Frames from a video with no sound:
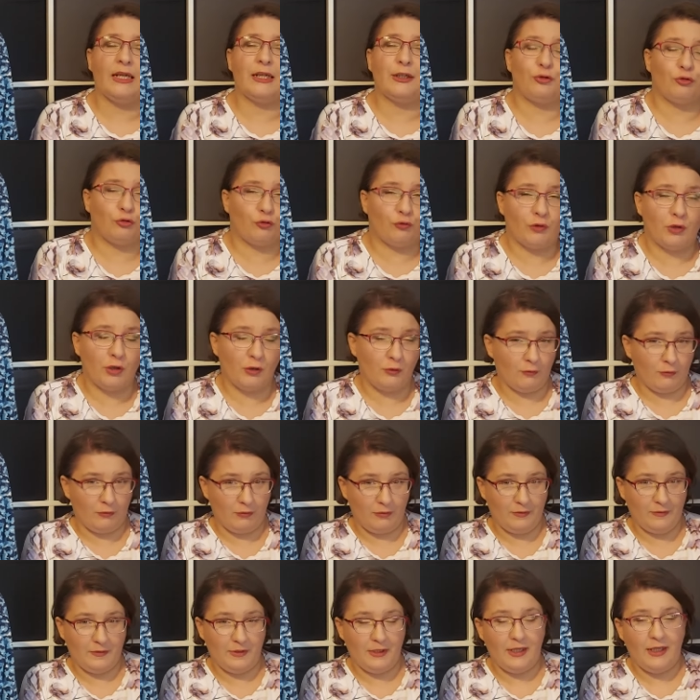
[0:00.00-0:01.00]
a
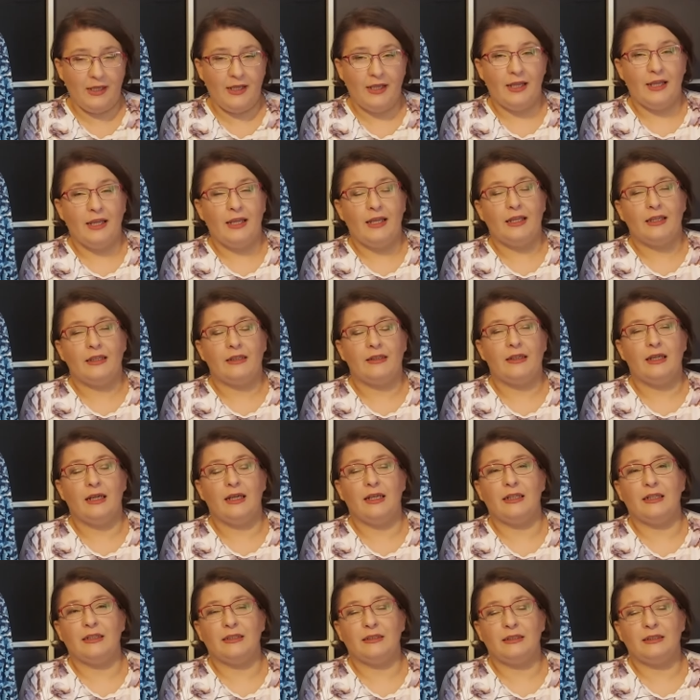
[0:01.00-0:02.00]
trow
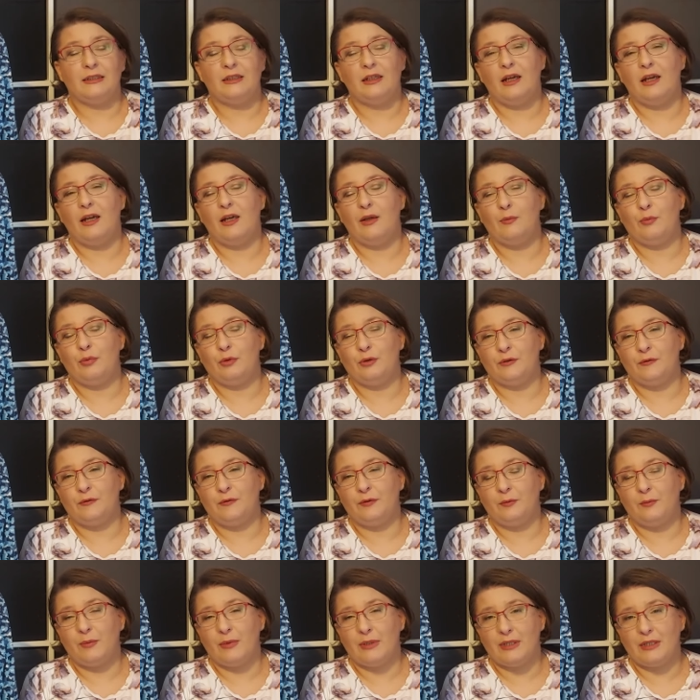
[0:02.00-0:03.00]
that I bought
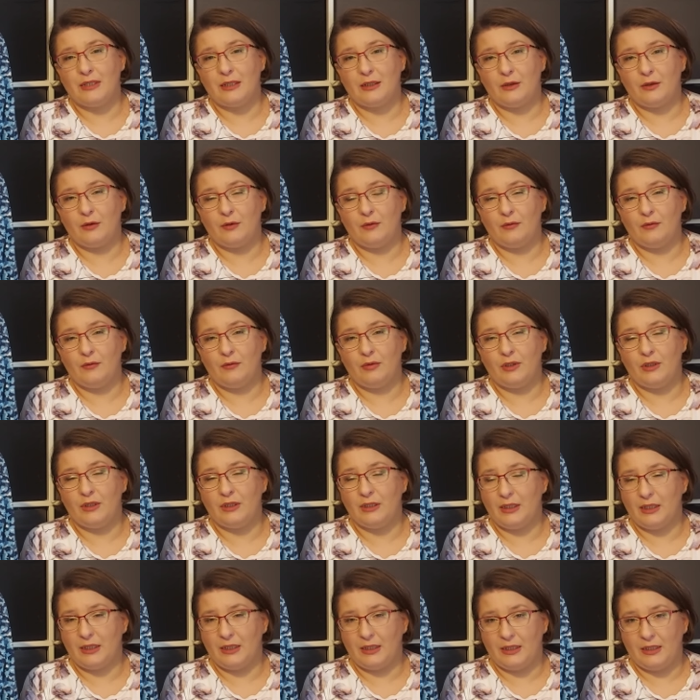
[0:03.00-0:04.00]
few months ago in
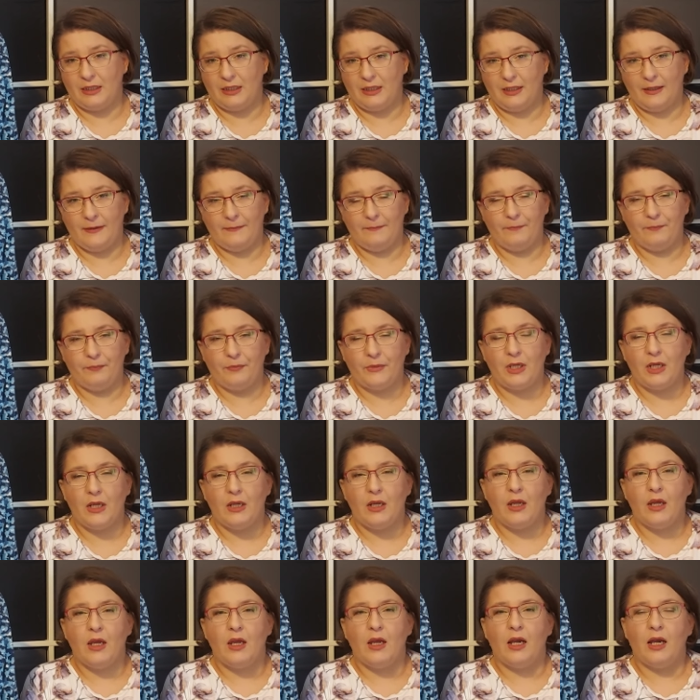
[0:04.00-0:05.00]
Ikea.
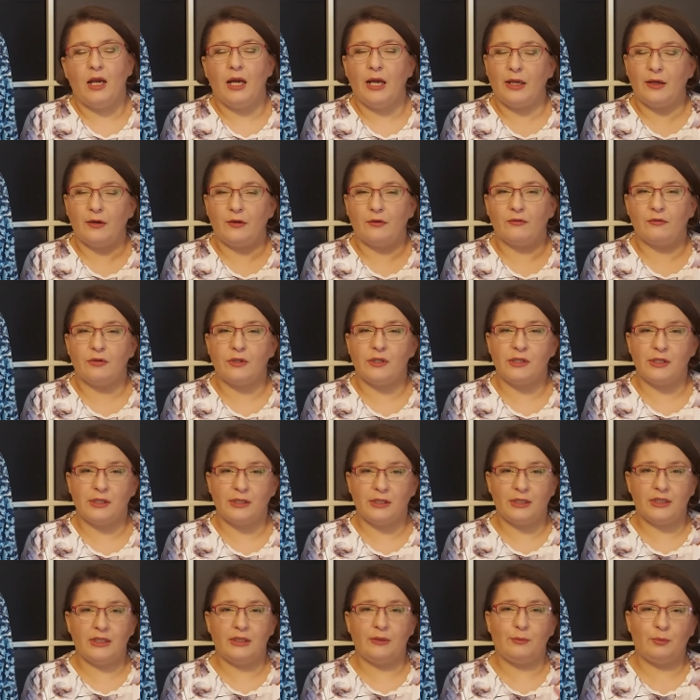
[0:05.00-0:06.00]
I
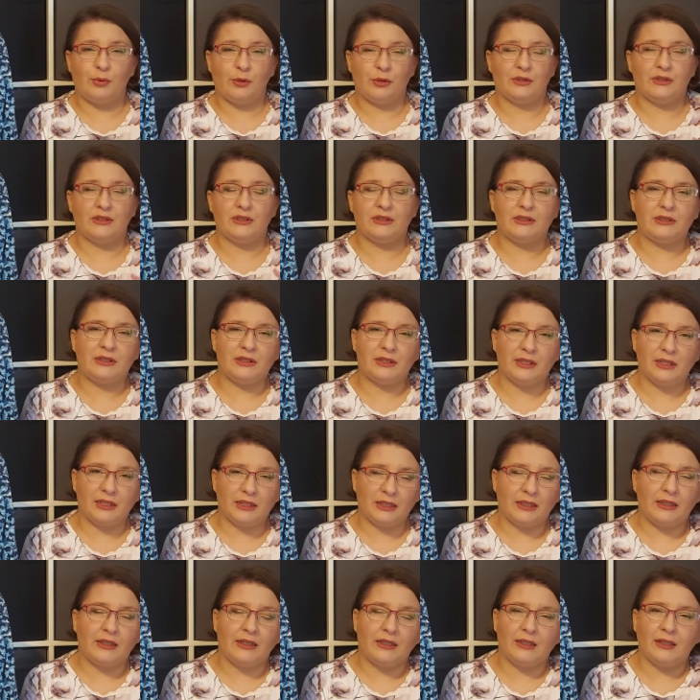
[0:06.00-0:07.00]
originally bought it
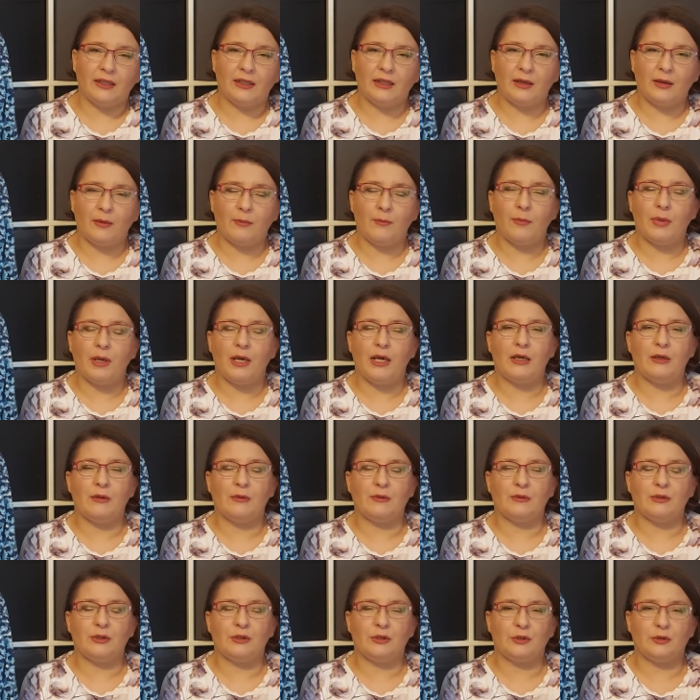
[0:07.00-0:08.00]
thinking
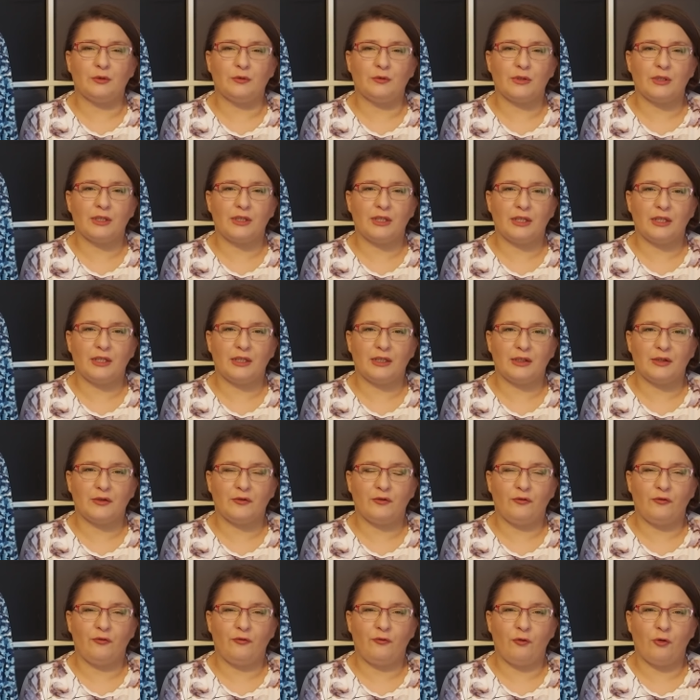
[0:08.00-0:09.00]
about using it
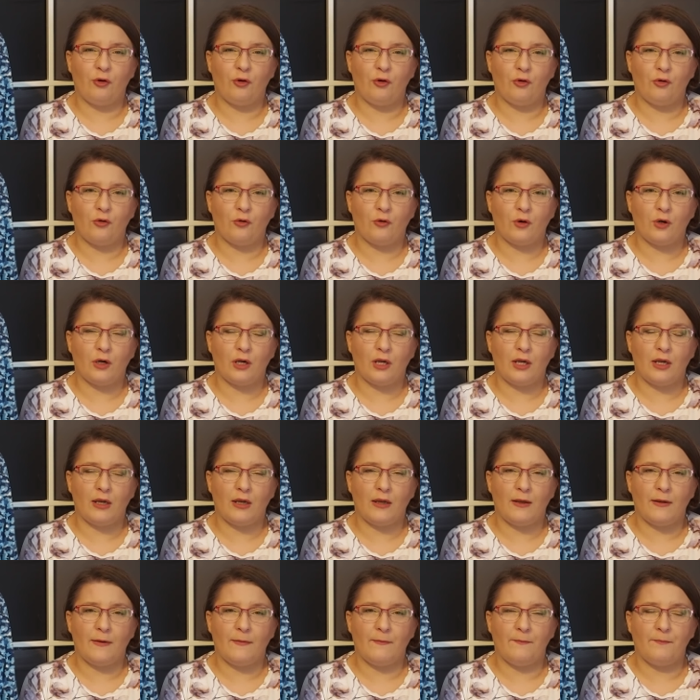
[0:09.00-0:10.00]
for
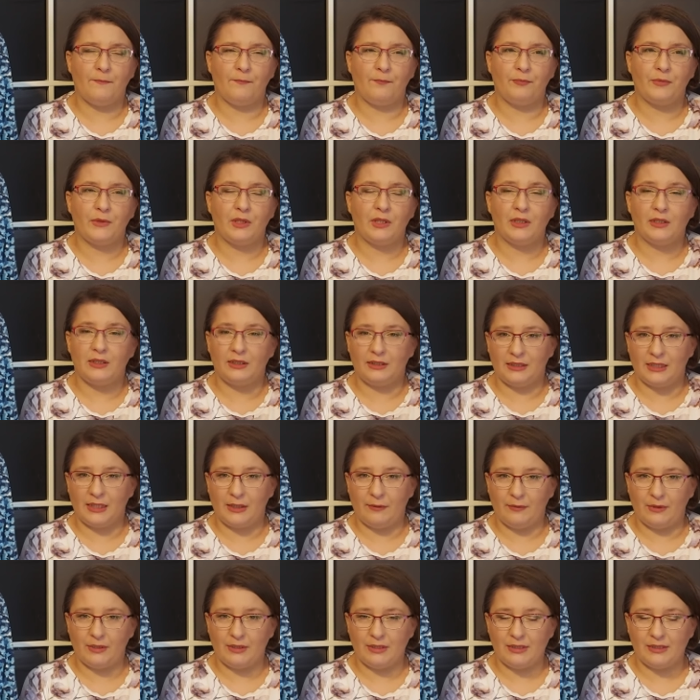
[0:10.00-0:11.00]
um, tea
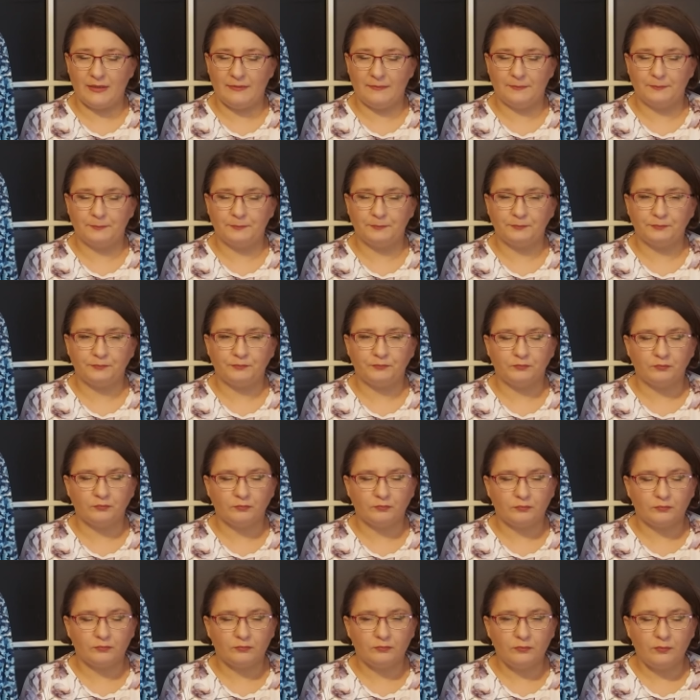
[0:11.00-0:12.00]
towels.
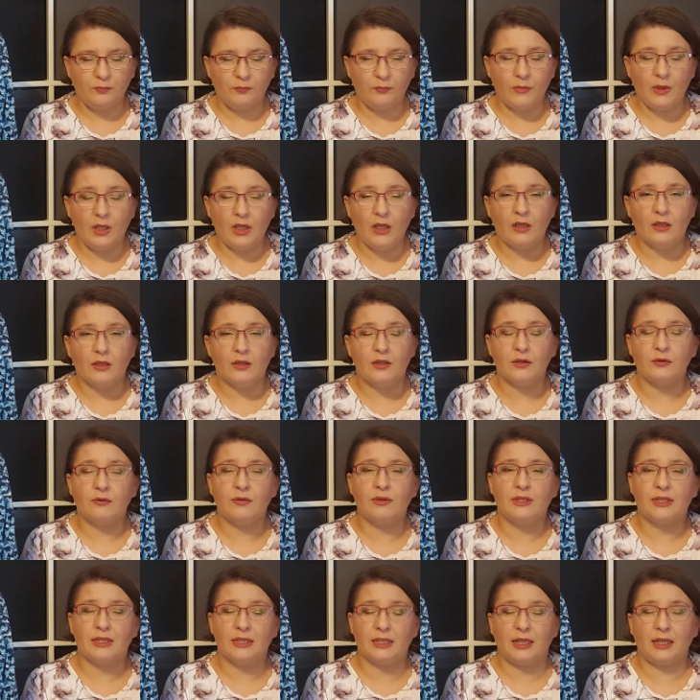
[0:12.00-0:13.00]
So
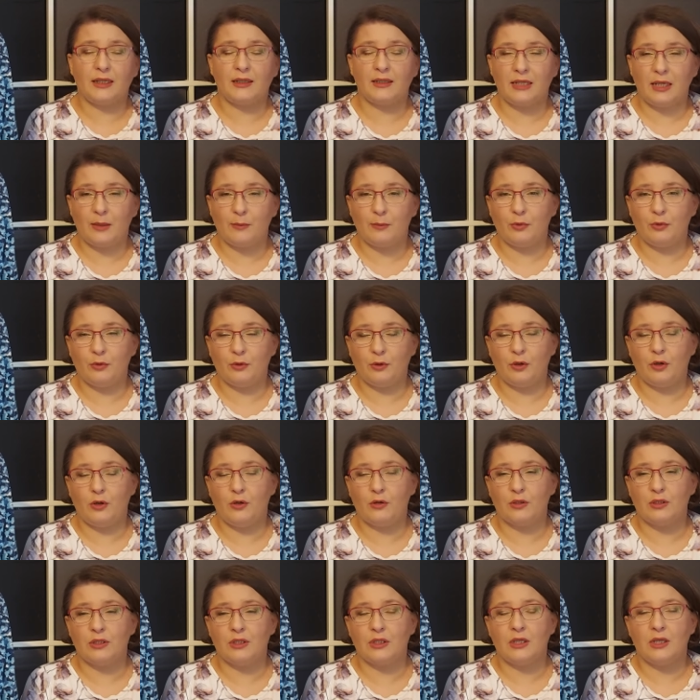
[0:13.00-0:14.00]
it's like double
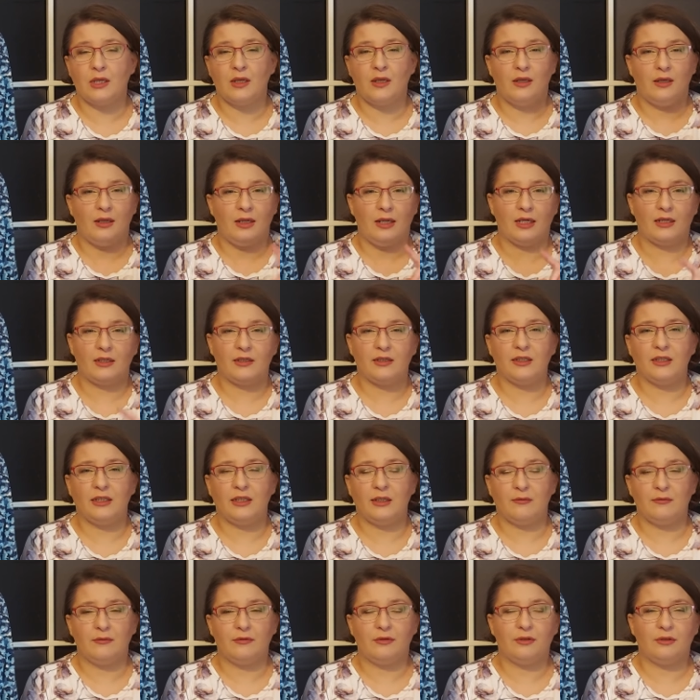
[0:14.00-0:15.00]
gauze. Actually,
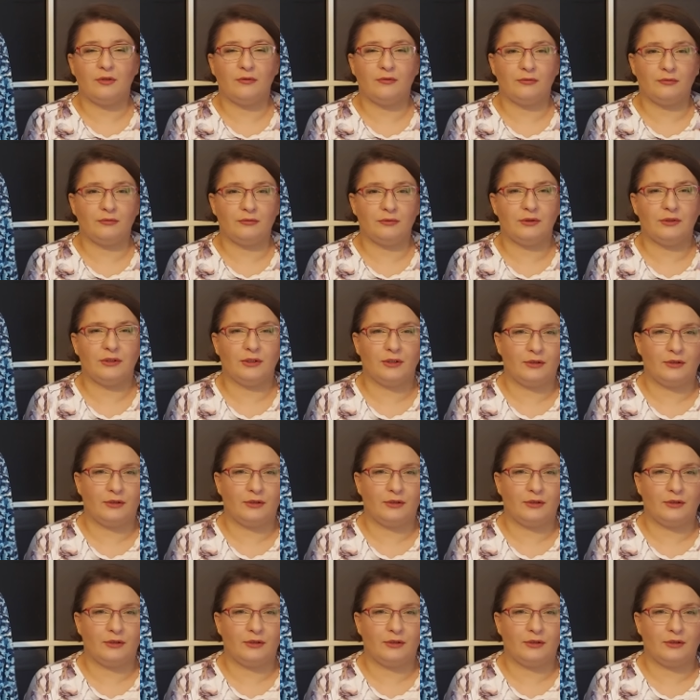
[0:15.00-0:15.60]
I will show you the